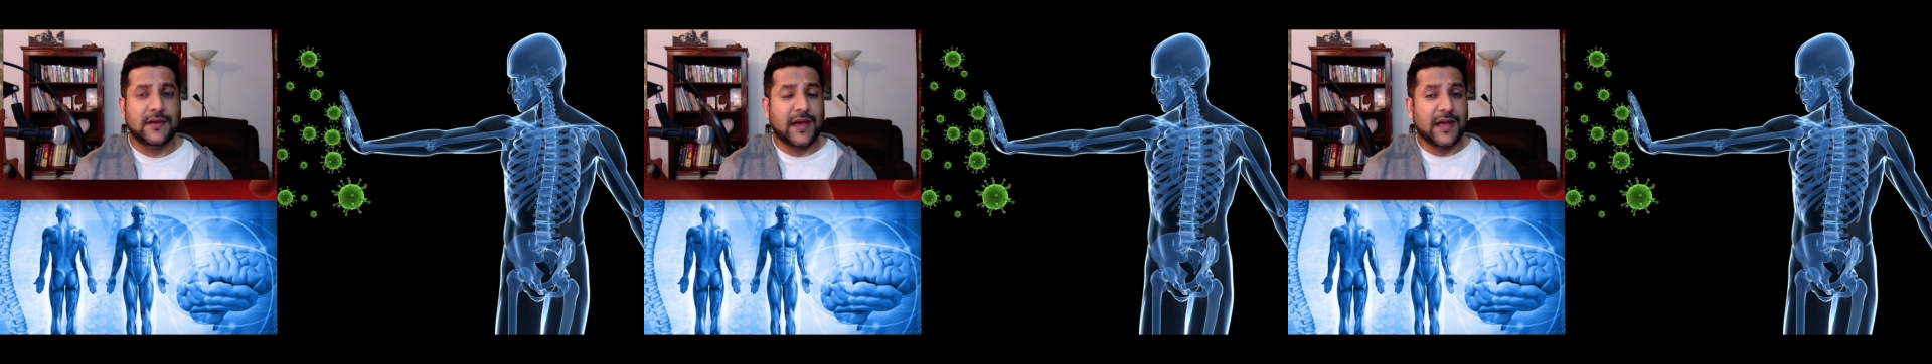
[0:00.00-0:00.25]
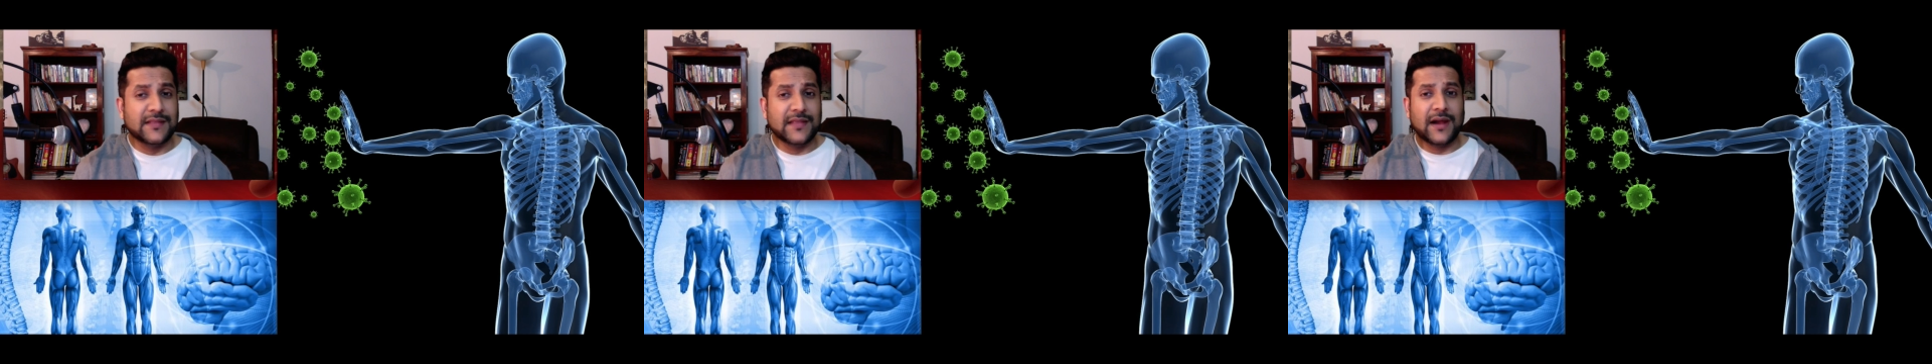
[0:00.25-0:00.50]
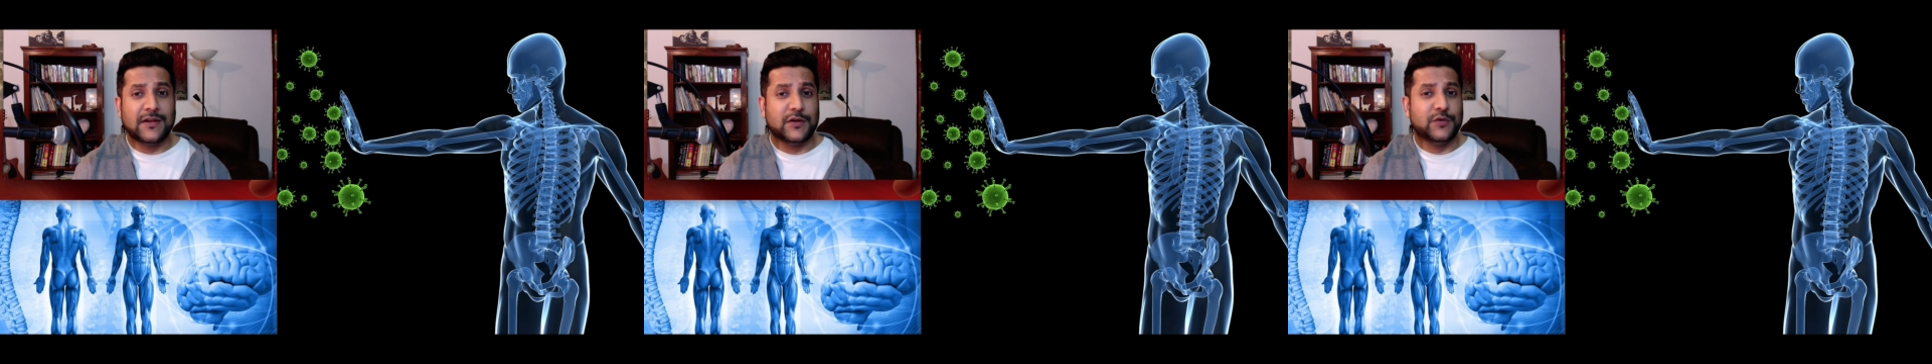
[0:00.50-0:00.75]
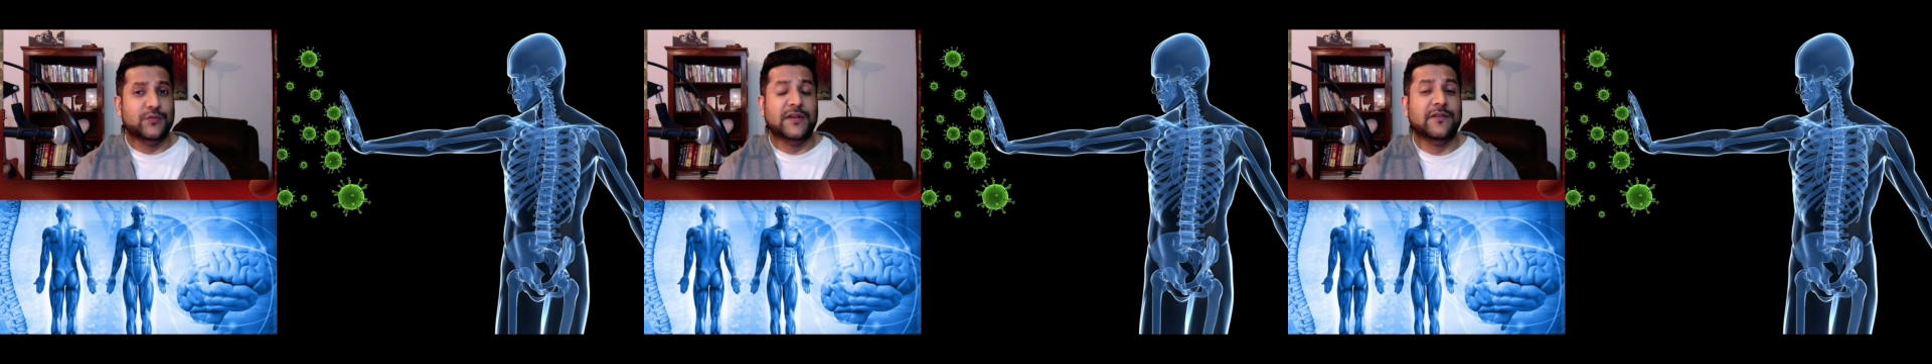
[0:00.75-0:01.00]
and that
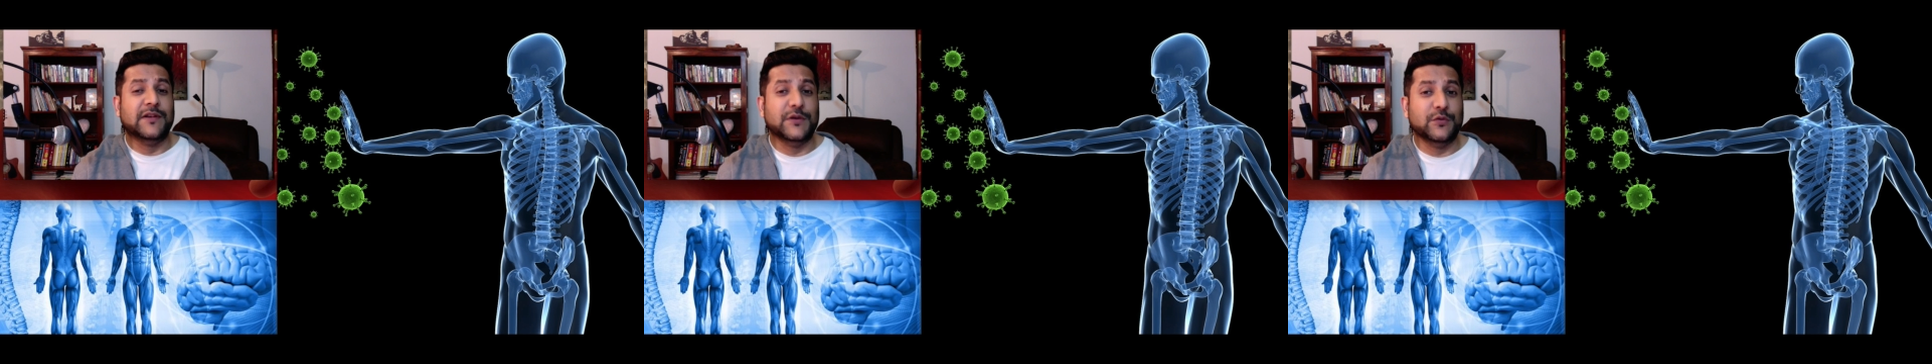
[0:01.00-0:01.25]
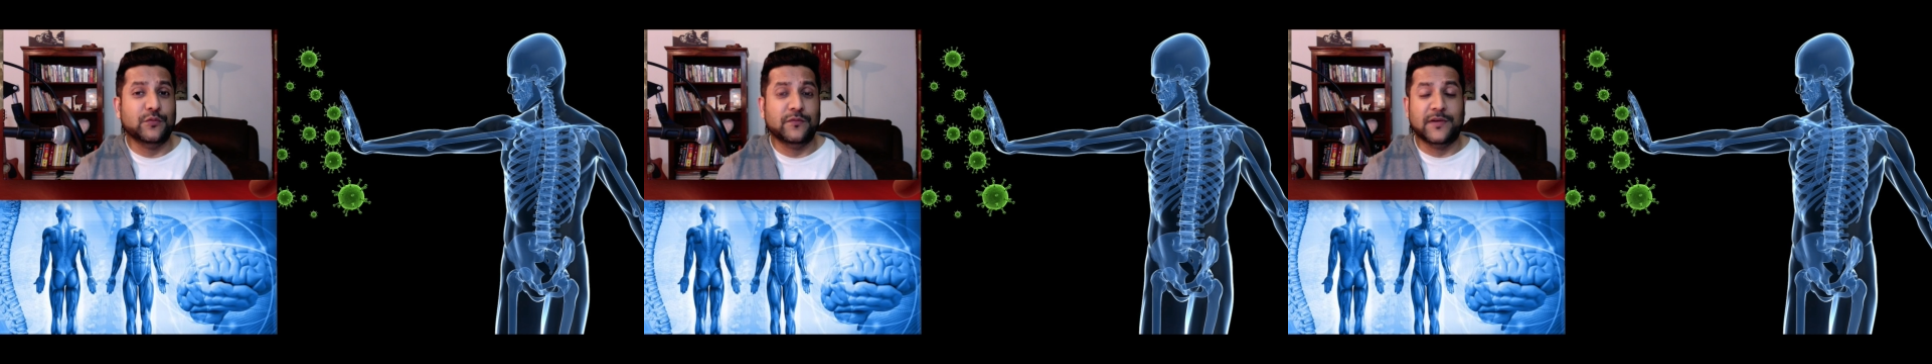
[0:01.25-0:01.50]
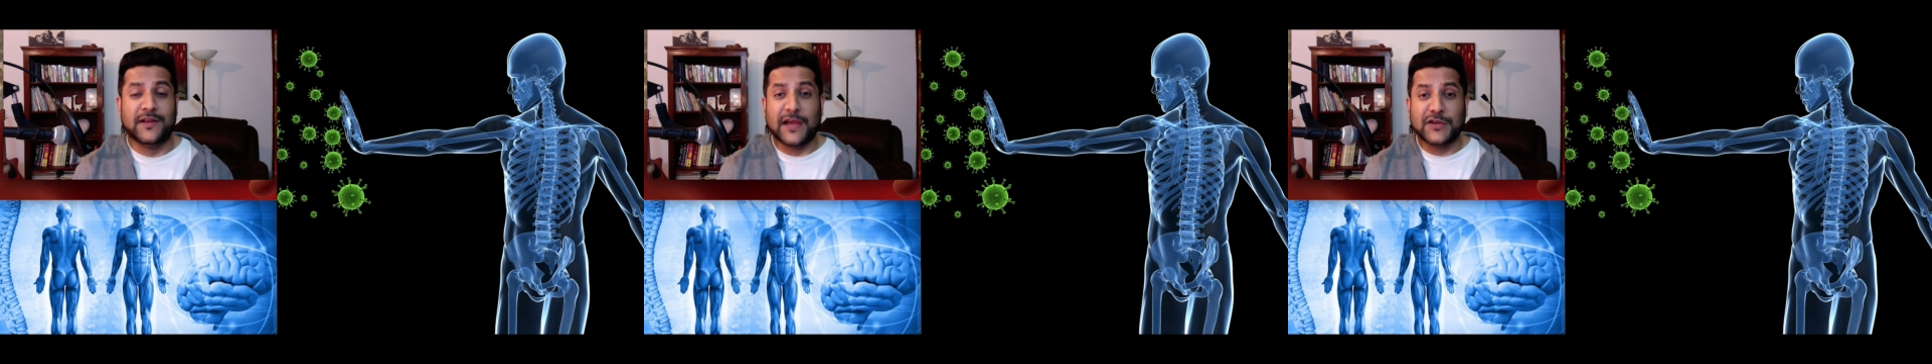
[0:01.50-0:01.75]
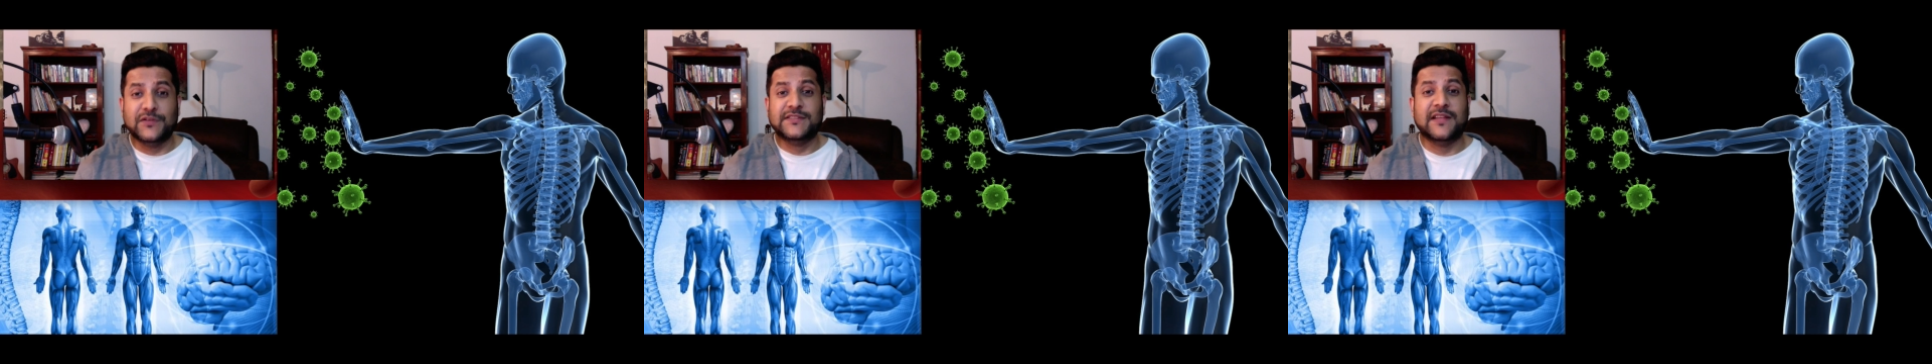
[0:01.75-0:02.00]
you never knew were
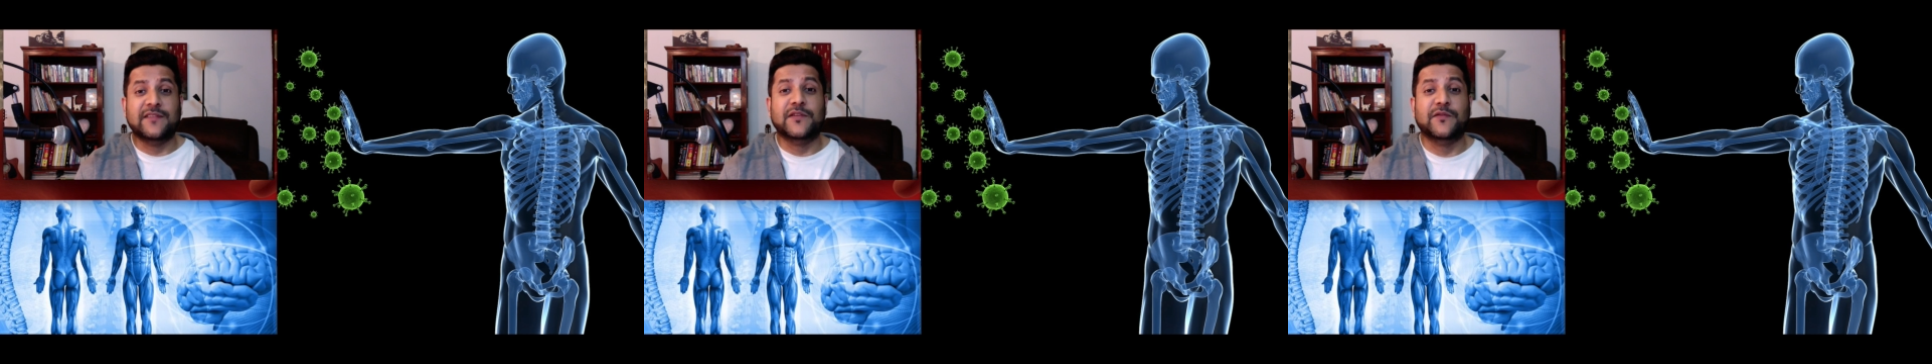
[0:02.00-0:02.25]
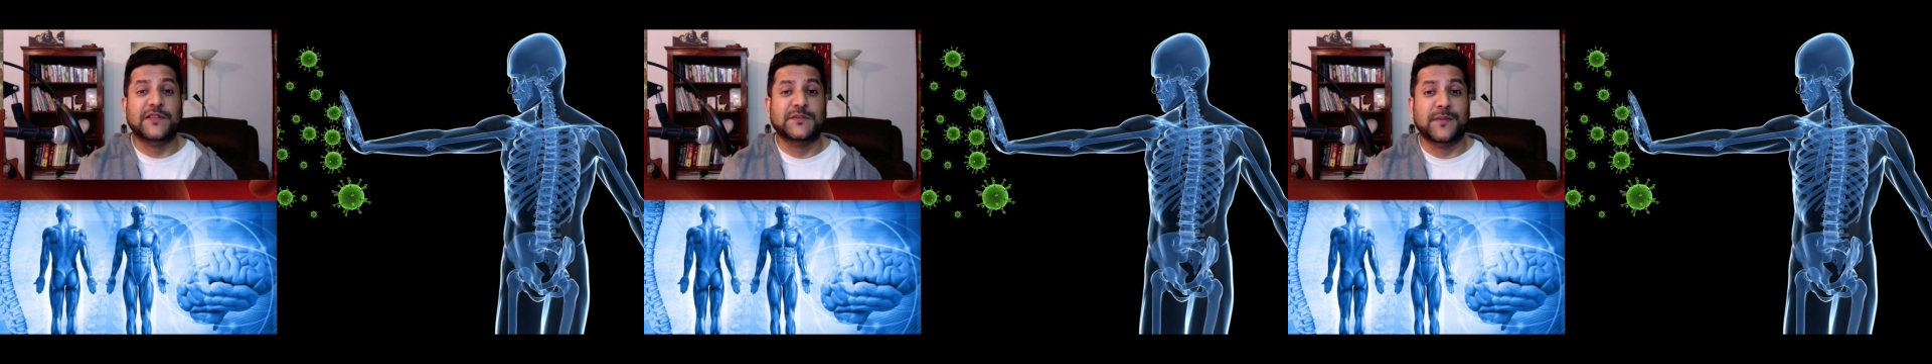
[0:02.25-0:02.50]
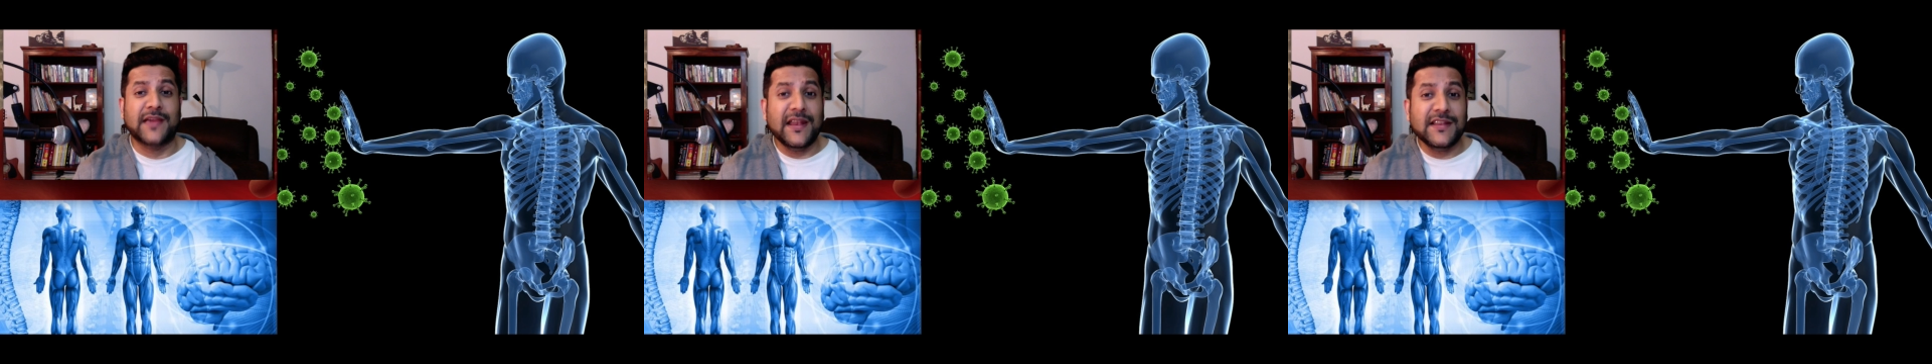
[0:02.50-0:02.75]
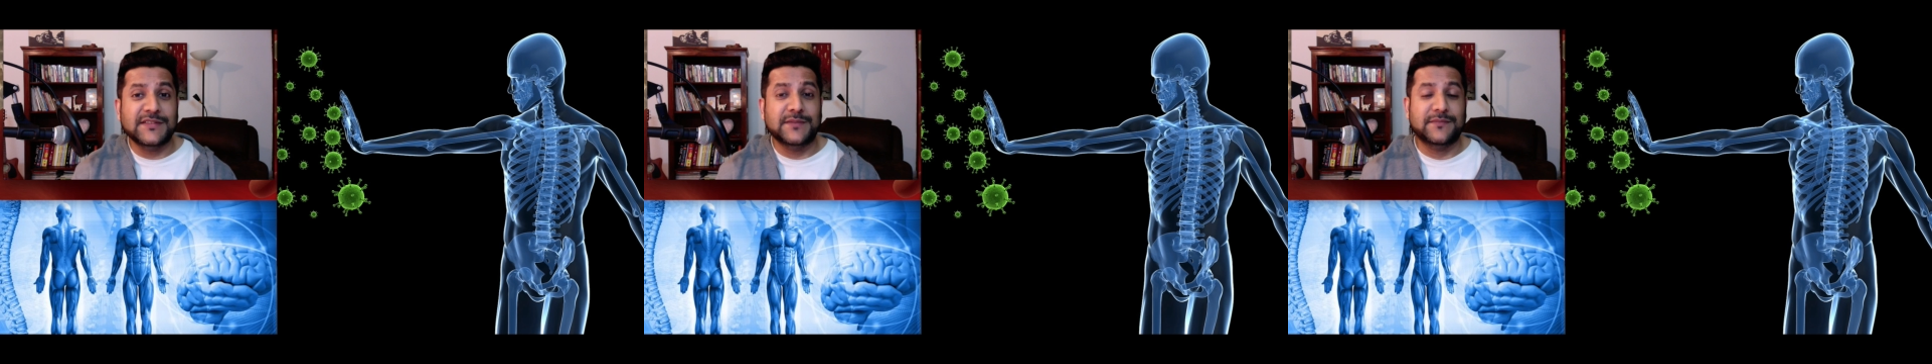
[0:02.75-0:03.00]
actually self-defense
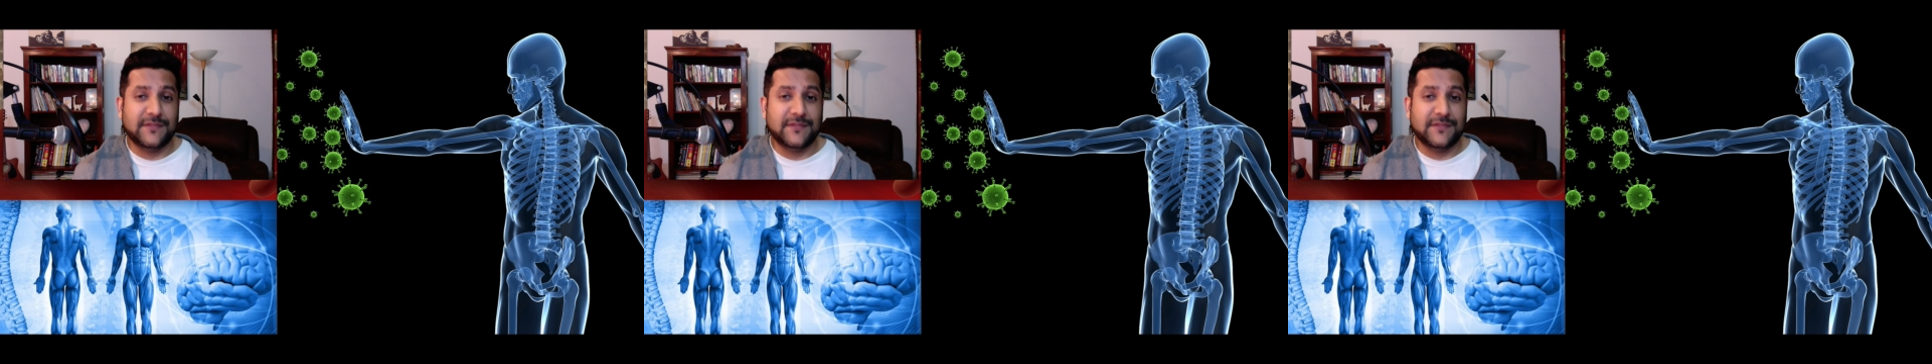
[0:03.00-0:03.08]
mechanism?